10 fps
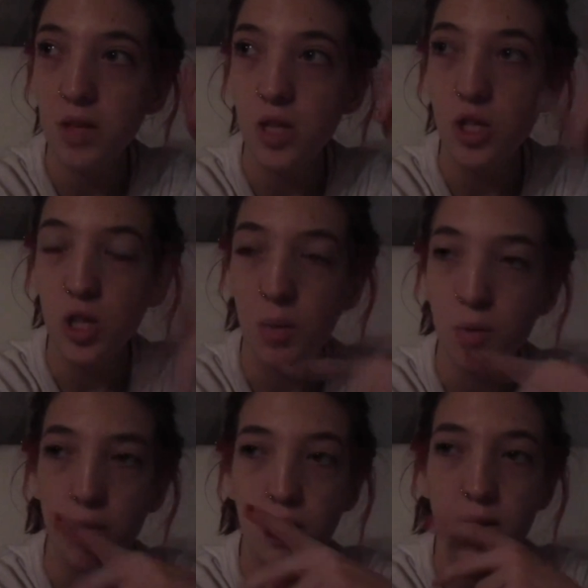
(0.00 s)
So I'm
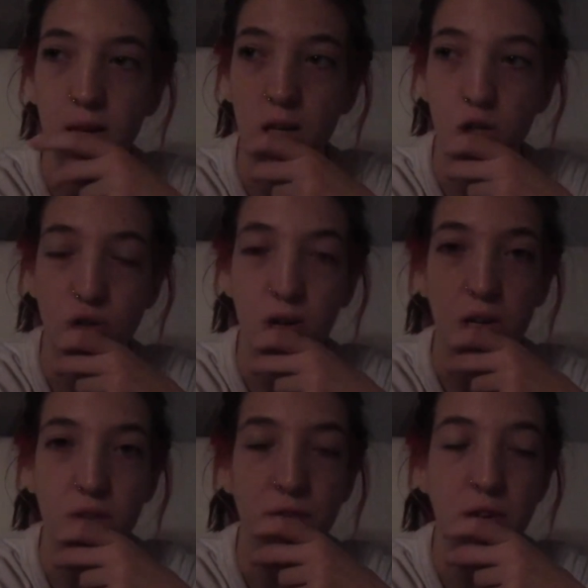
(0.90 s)
really going to try to
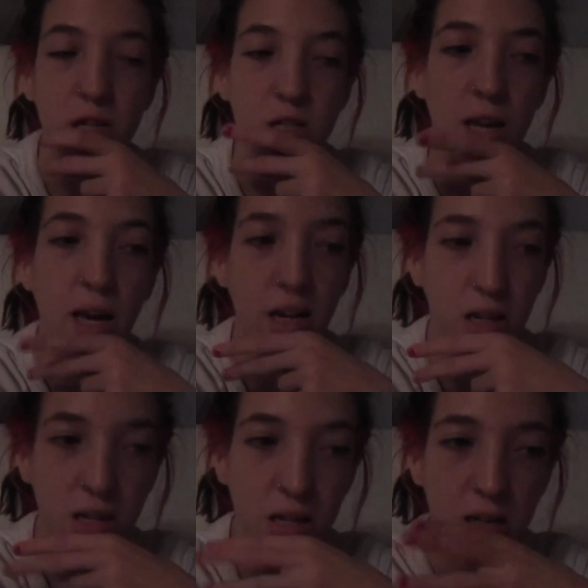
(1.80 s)
finish
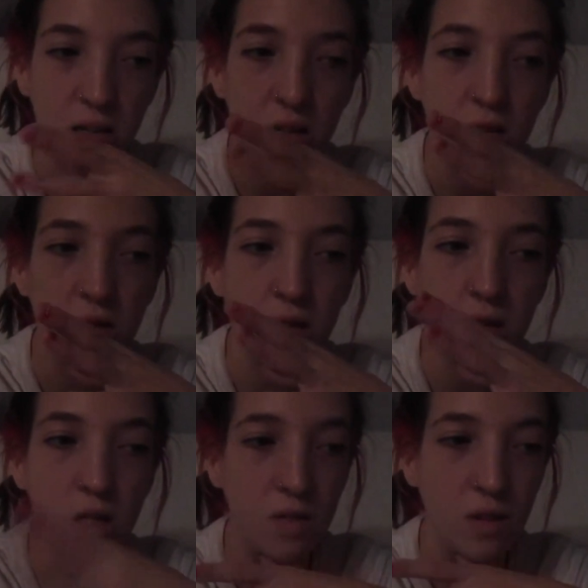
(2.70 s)
editing
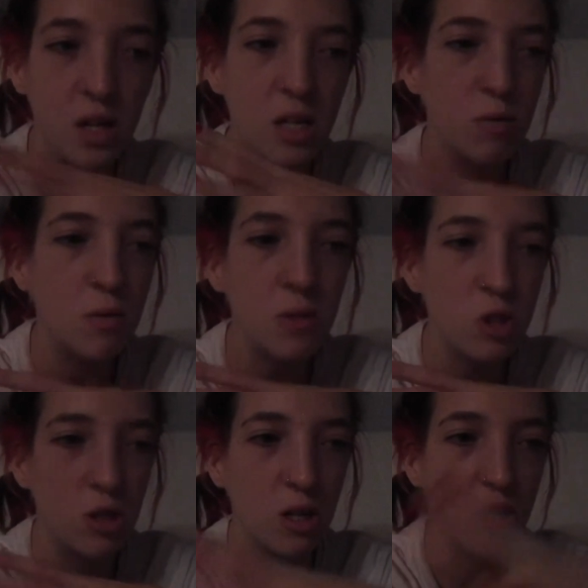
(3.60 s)
this video. It's pretty much
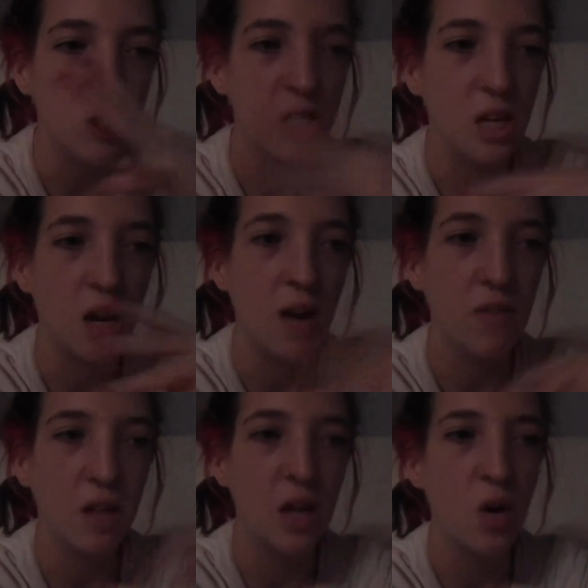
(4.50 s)
done. I just kind of have to
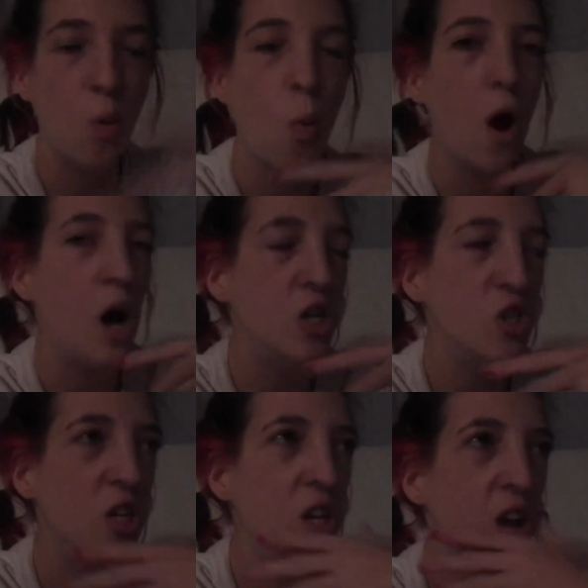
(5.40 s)
like watch
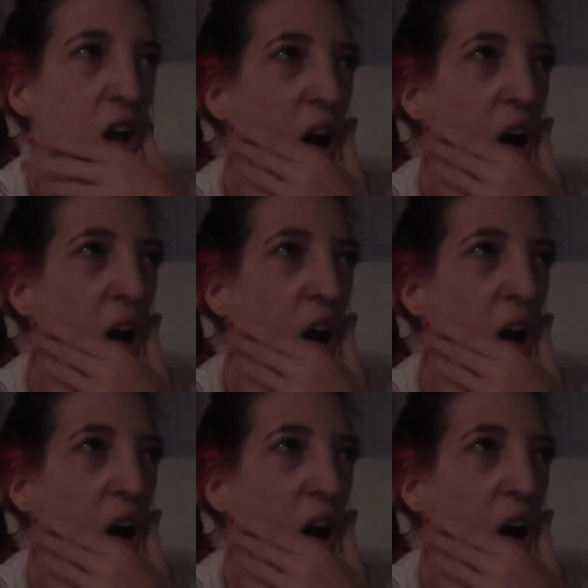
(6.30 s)
it.